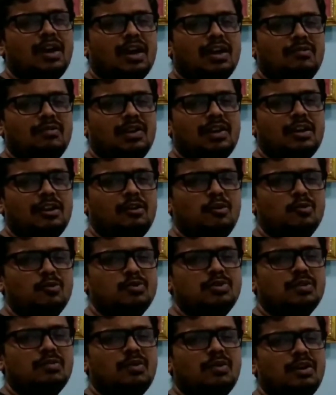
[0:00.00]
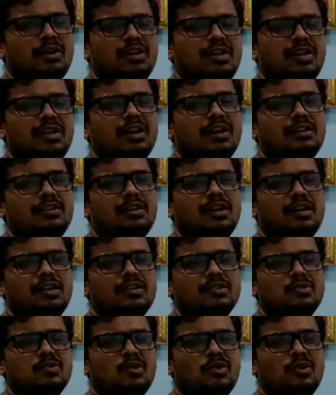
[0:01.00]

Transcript: and when I use the word ER, that is